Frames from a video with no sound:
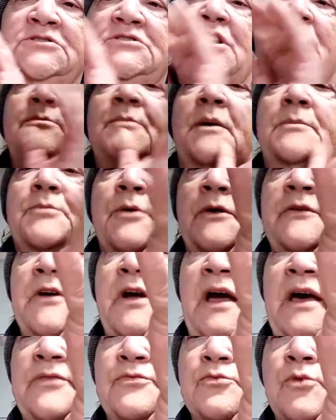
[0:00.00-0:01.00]
and my brother
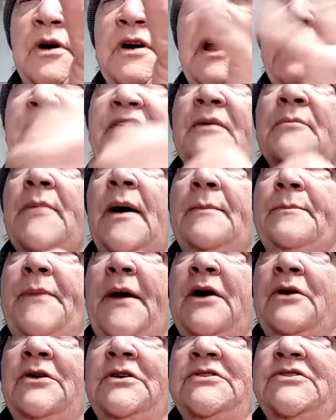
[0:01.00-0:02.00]
had one. I think my
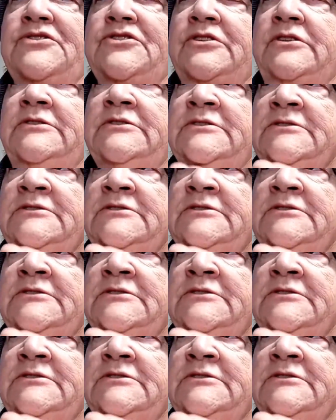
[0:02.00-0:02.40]
parents